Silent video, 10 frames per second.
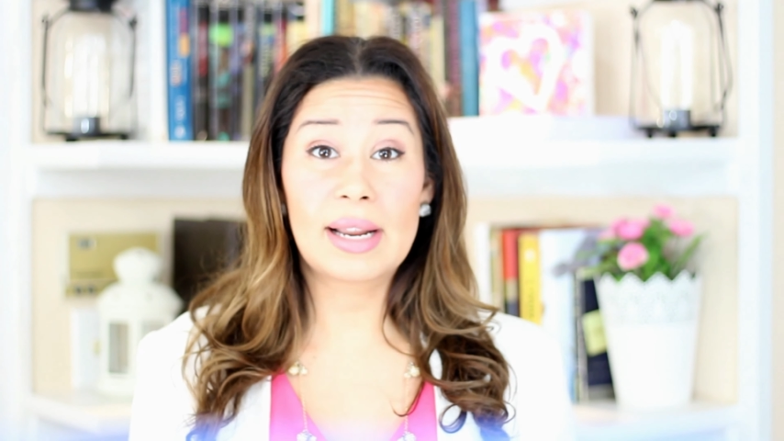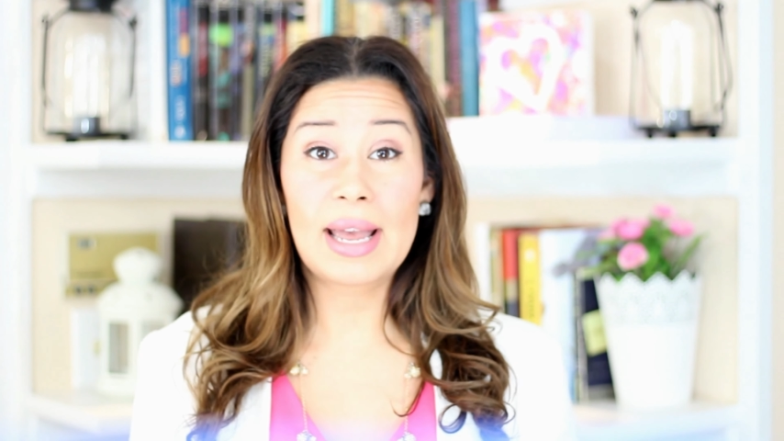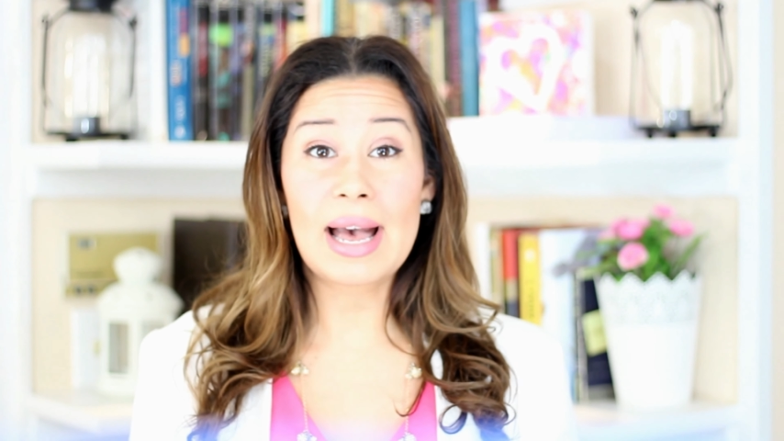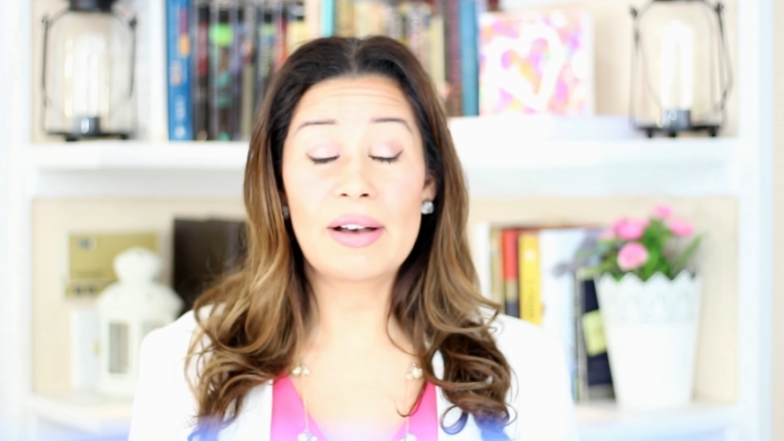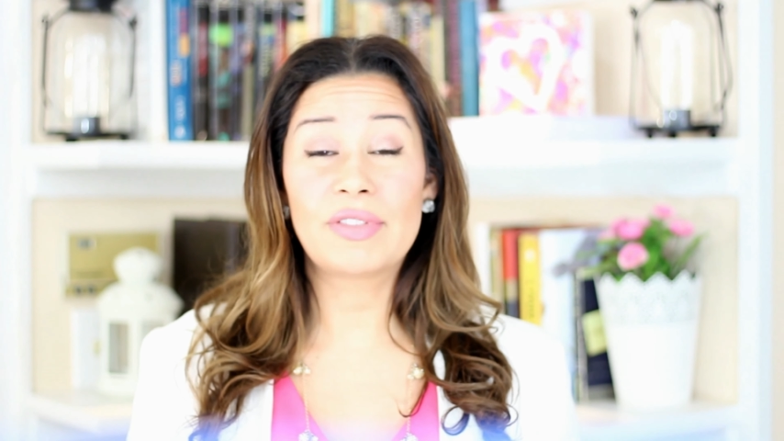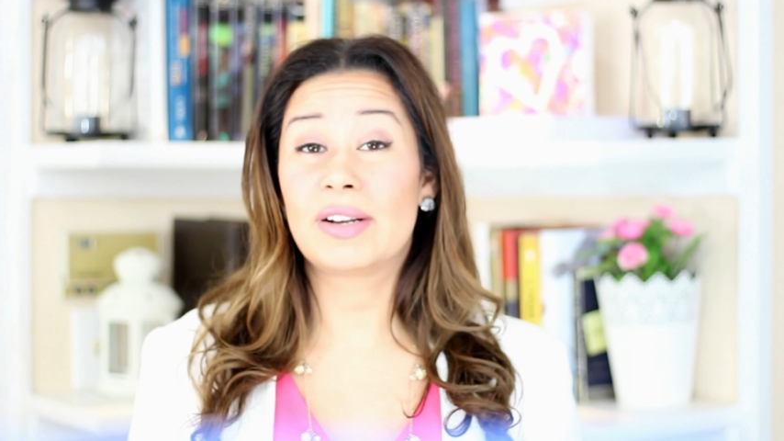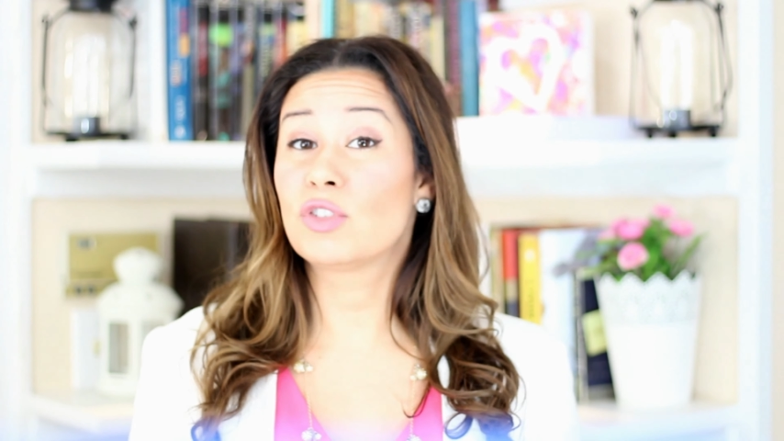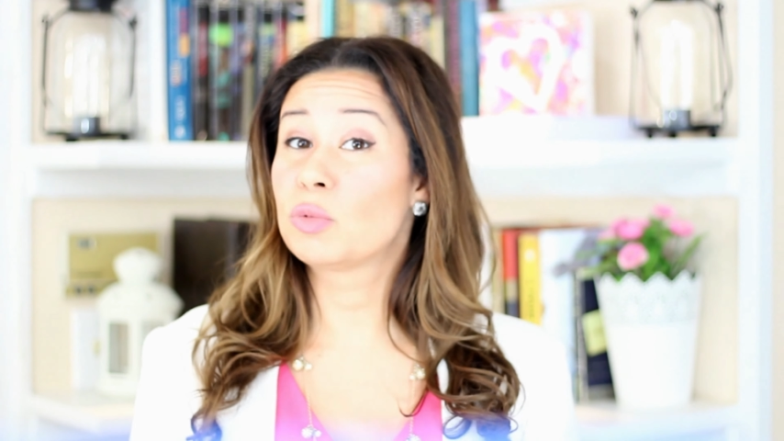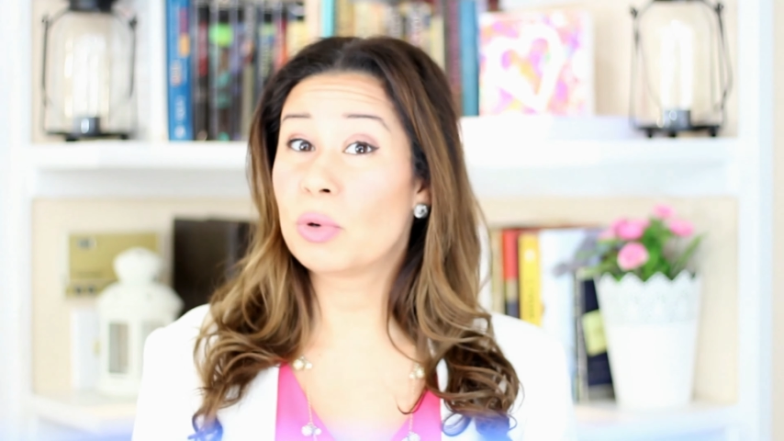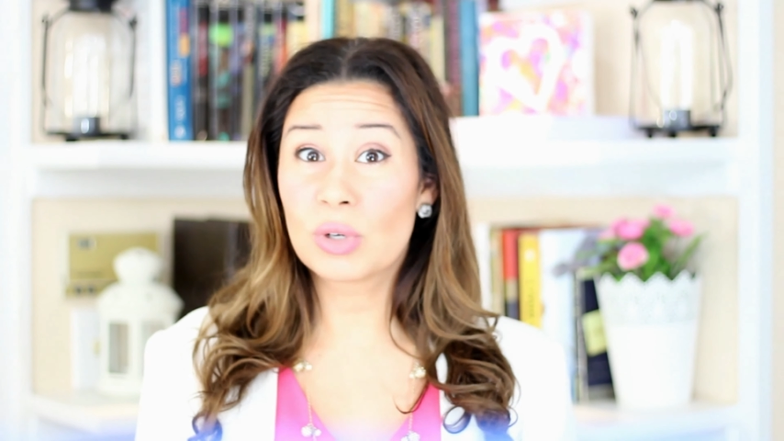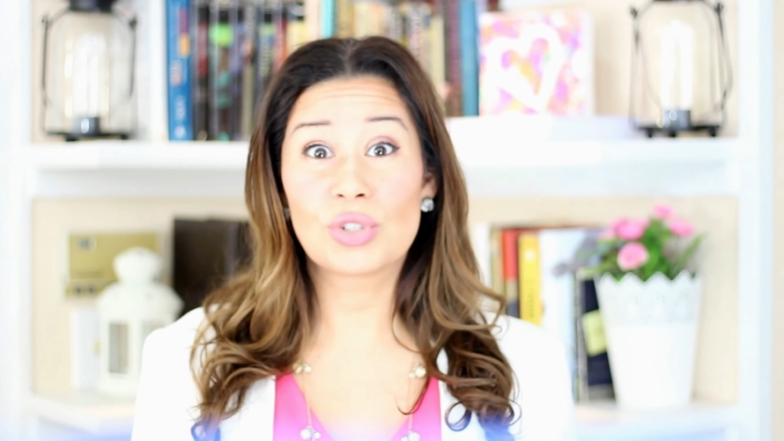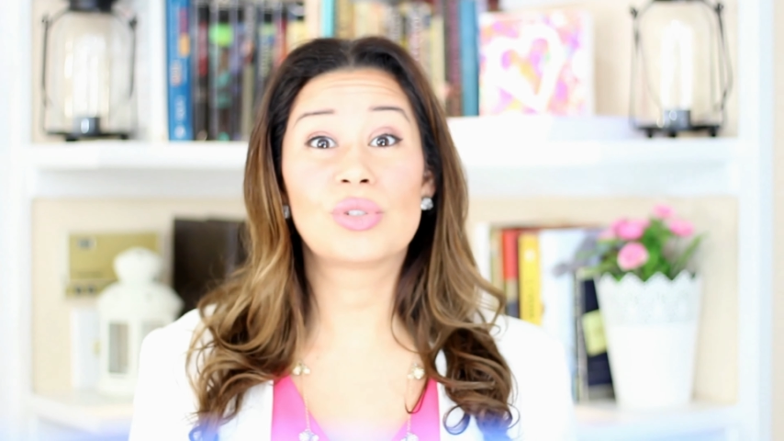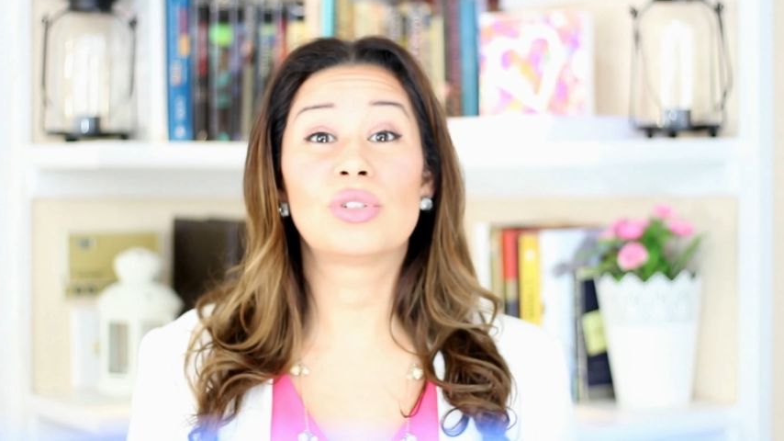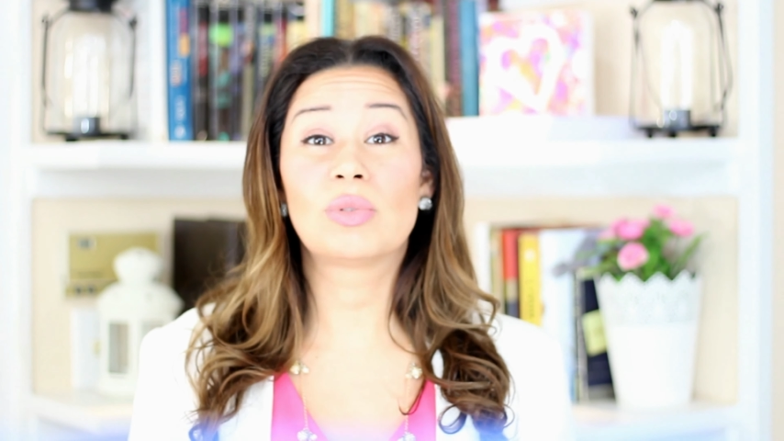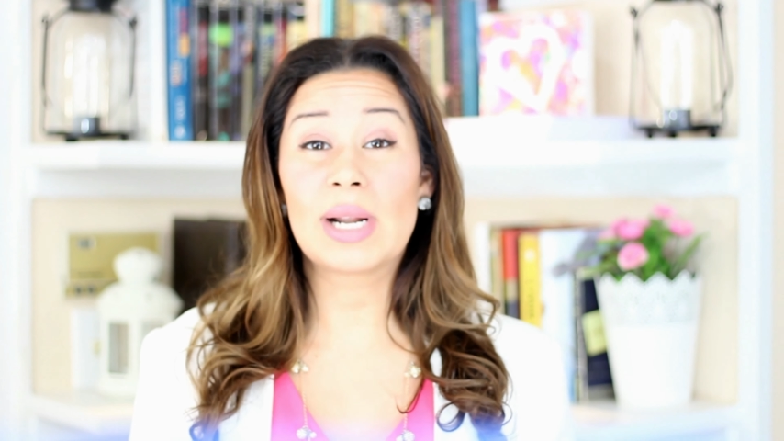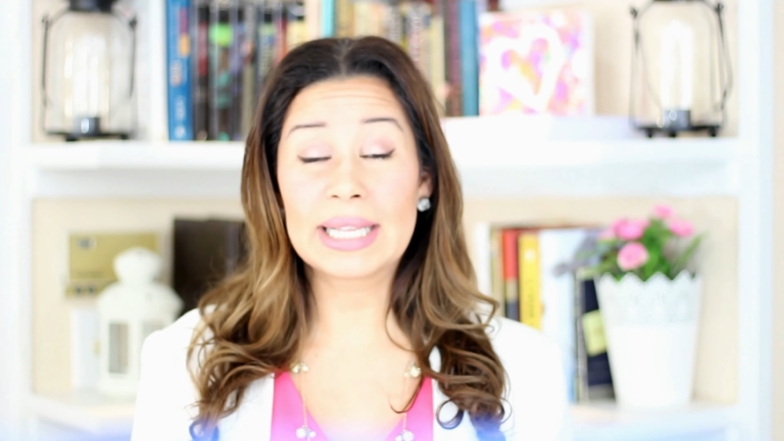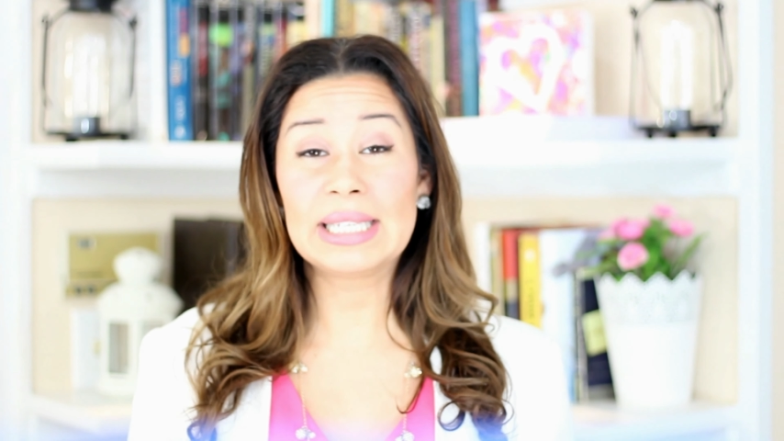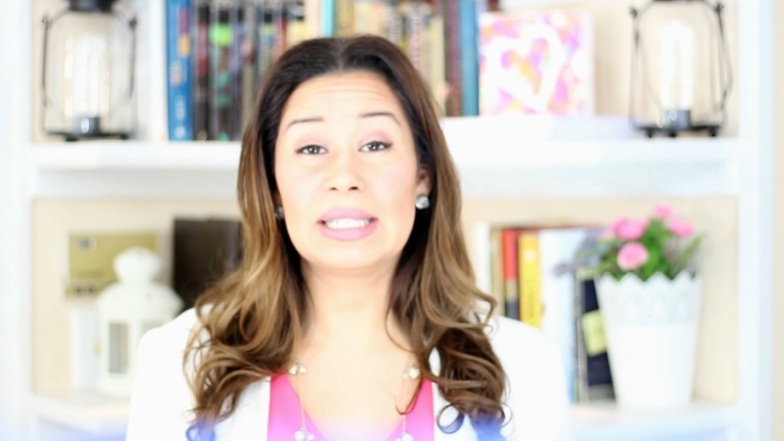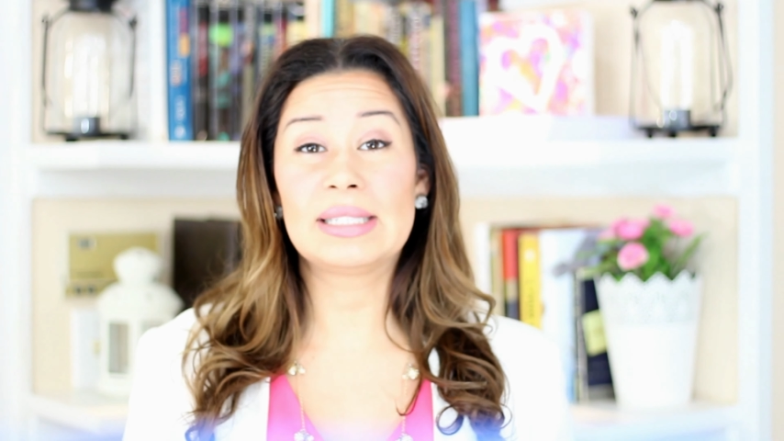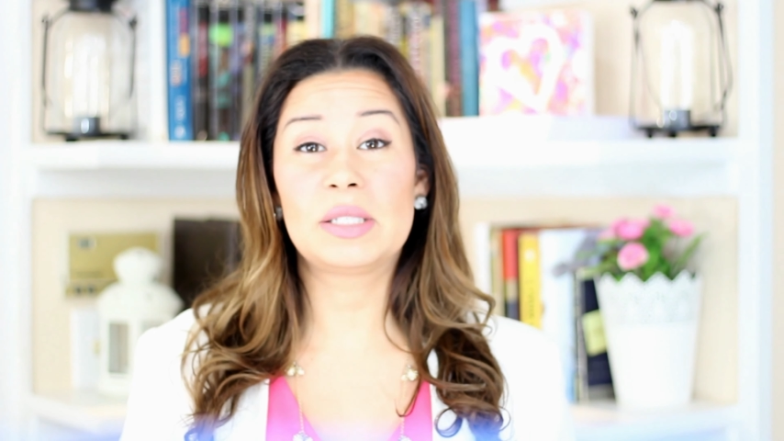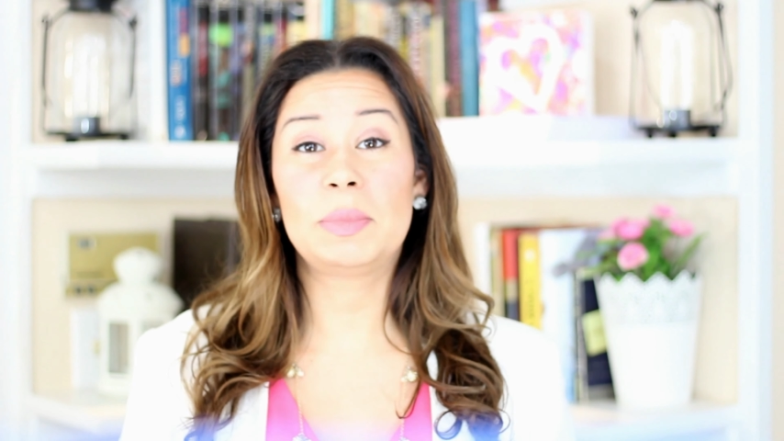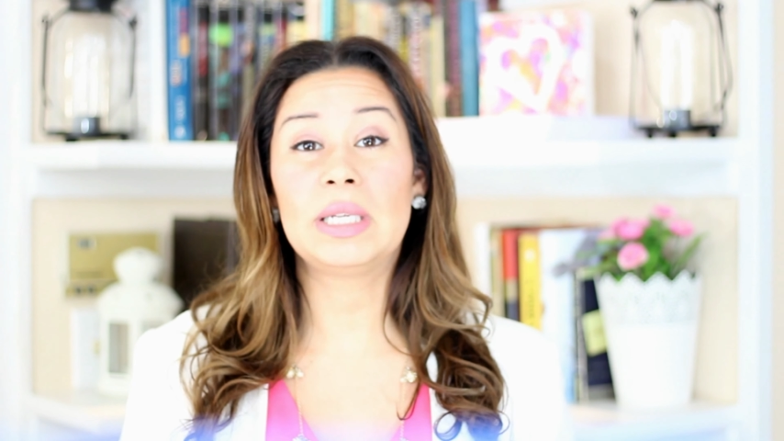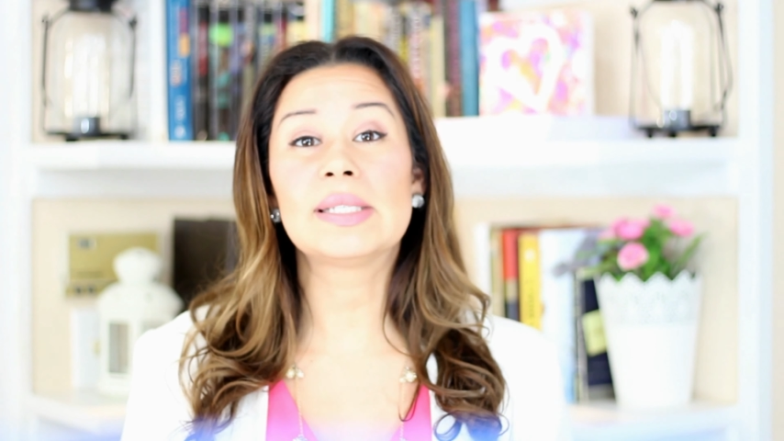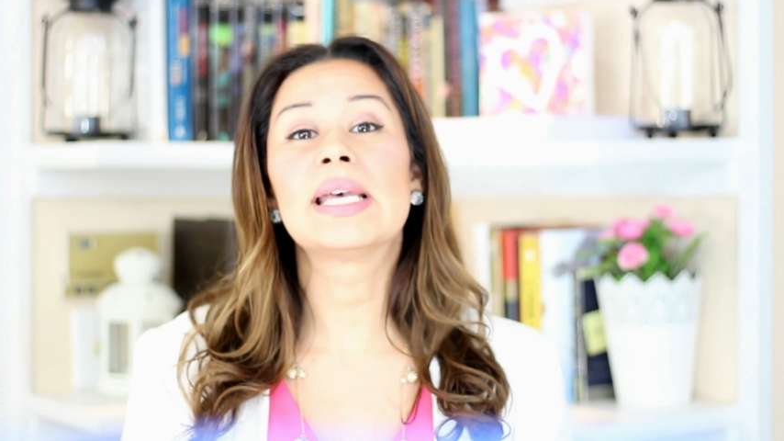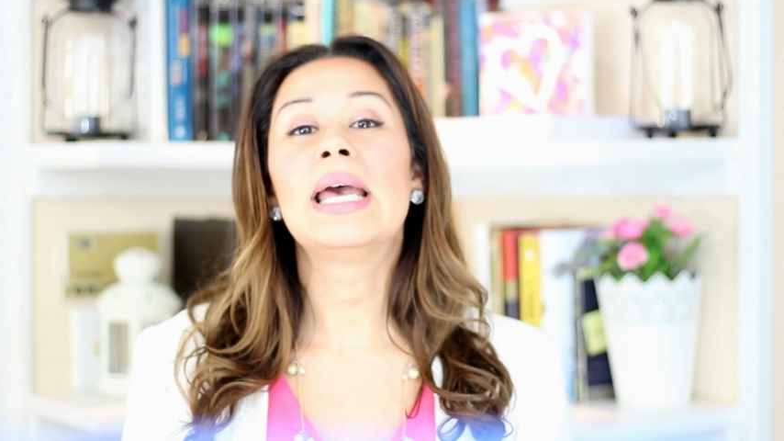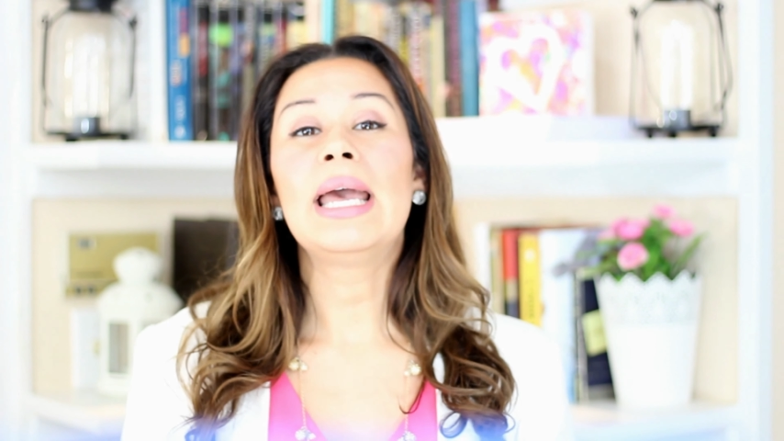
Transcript: that I have that I've spoken to directly on this piece,